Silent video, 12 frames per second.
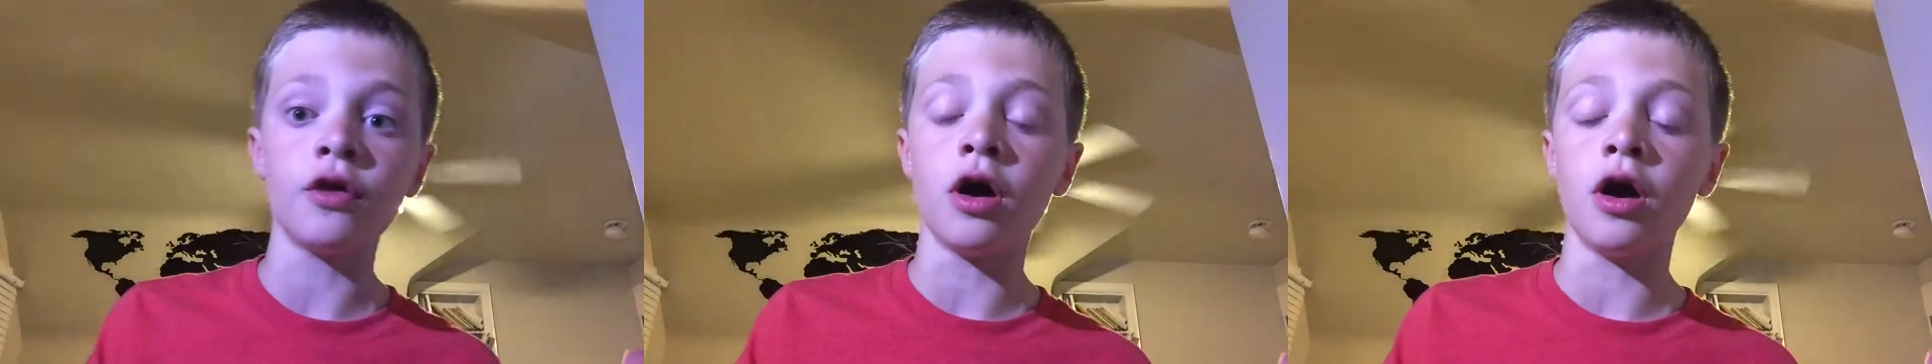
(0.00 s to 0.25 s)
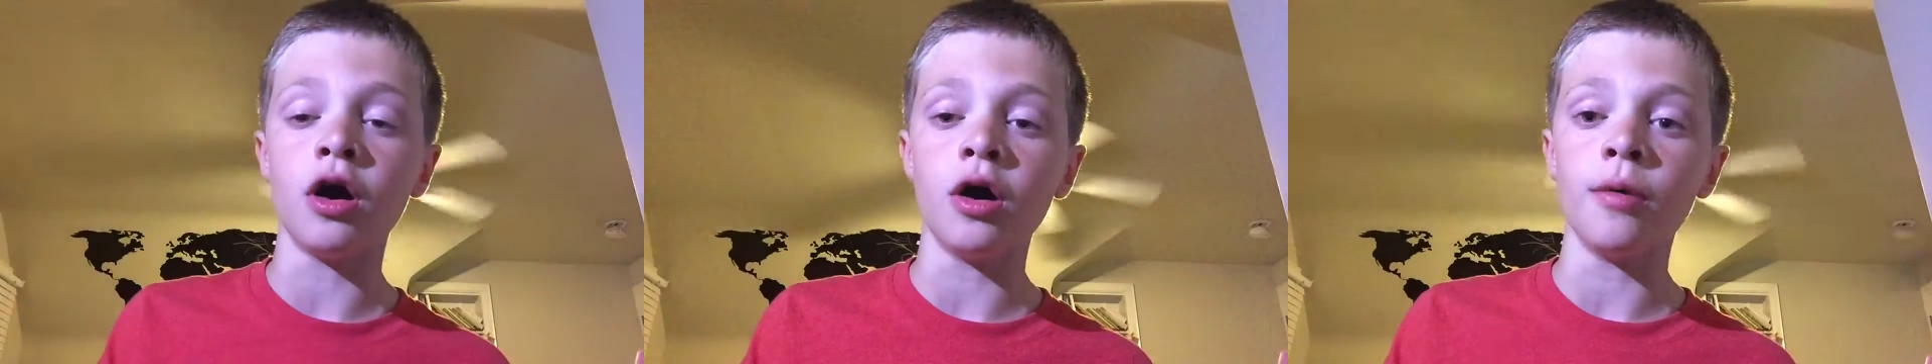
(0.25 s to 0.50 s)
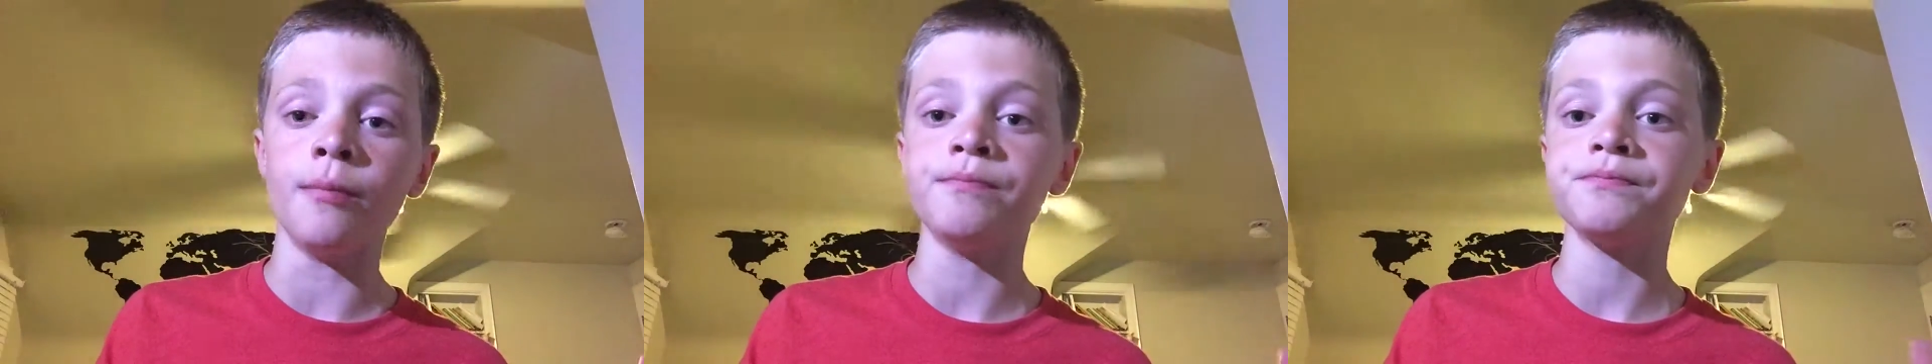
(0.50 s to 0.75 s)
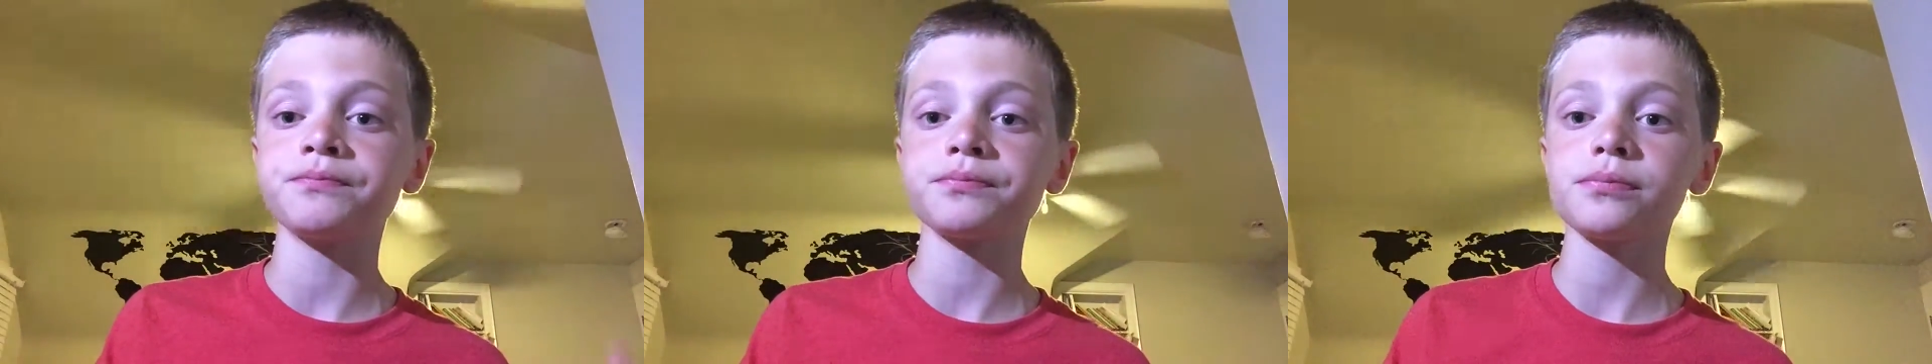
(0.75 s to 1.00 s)

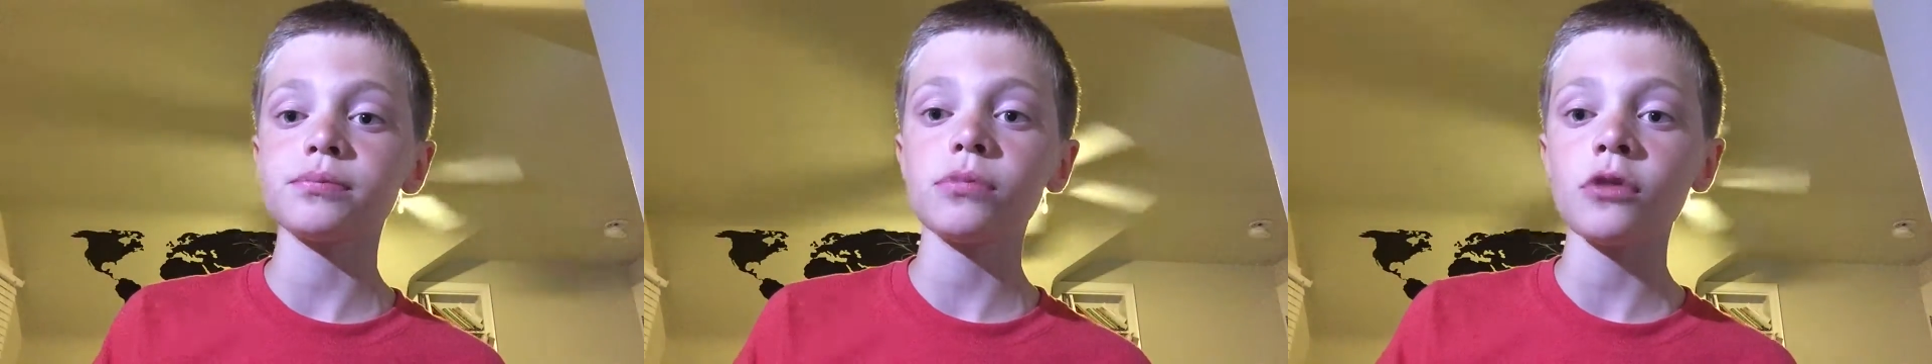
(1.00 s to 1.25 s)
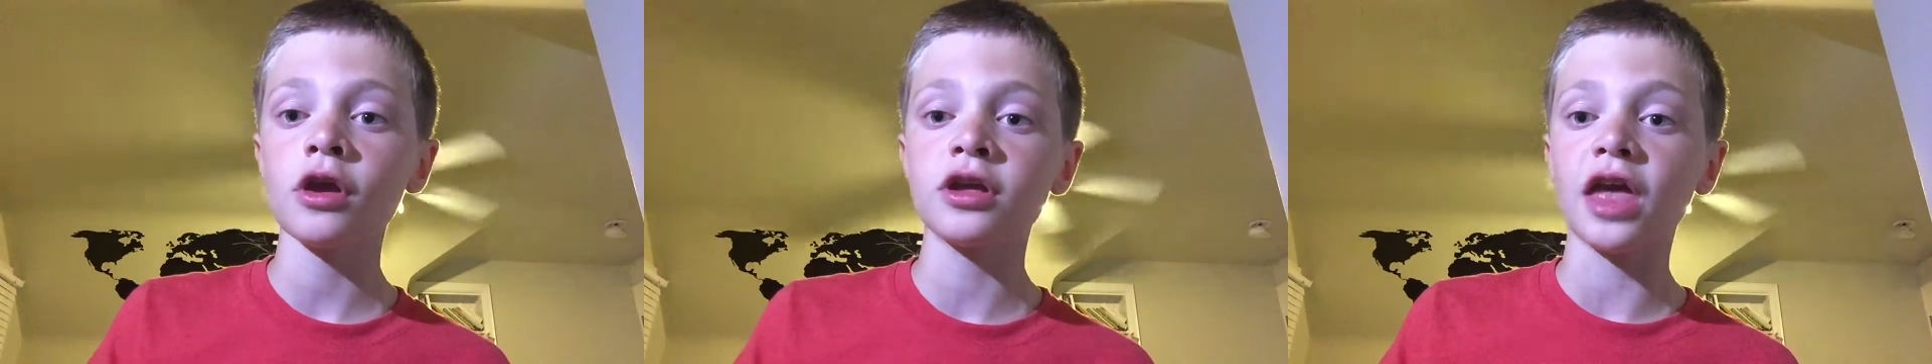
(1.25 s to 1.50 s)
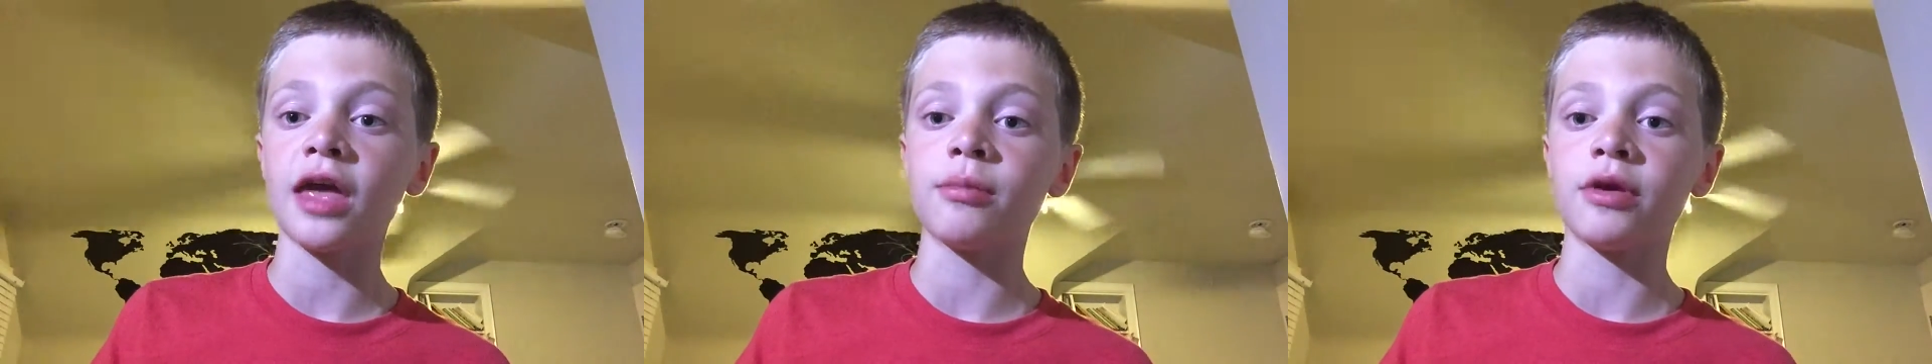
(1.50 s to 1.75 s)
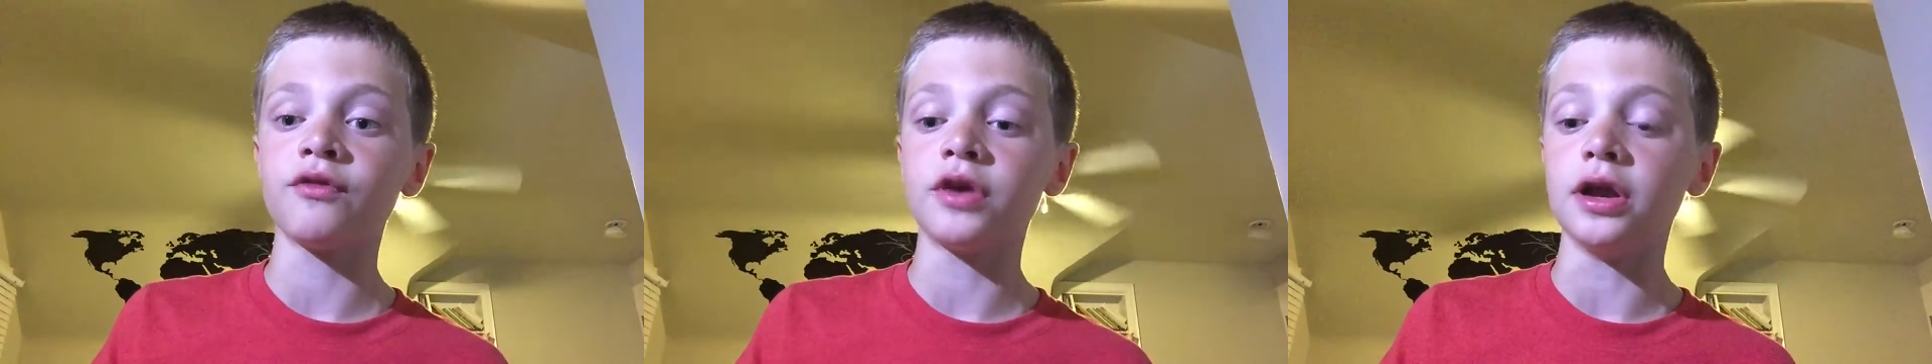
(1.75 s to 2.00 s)
um,
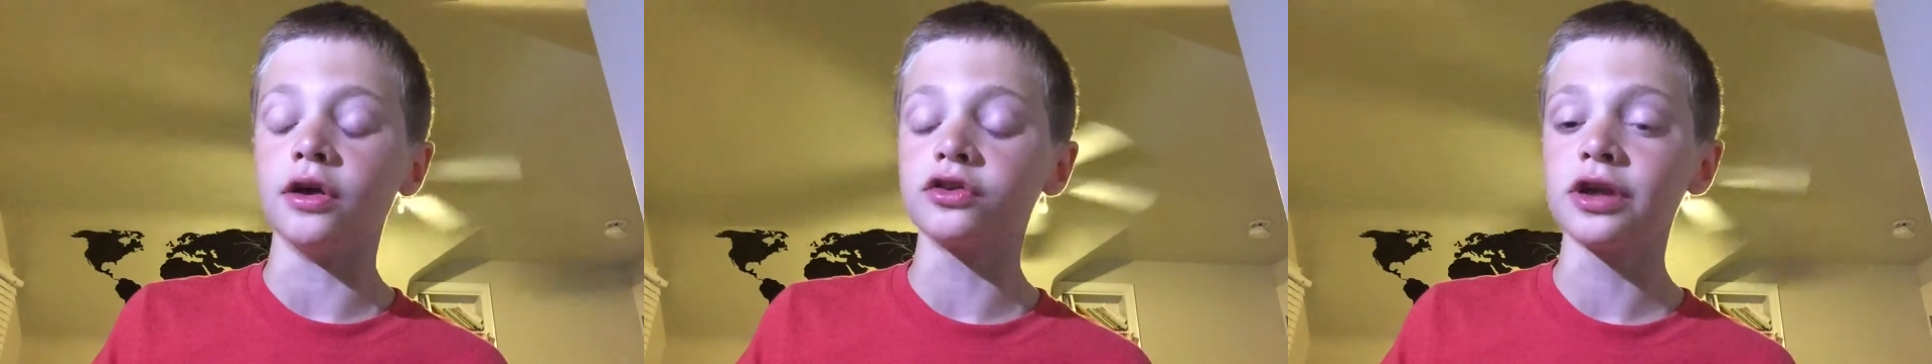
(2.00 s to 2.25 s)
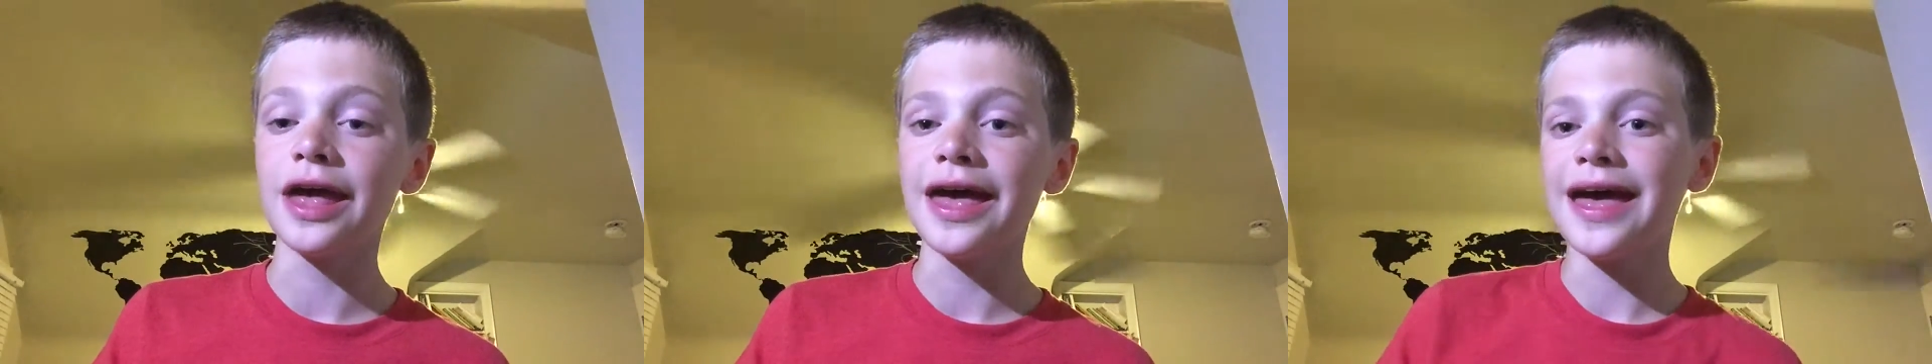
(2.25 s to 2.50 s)
gaming videos?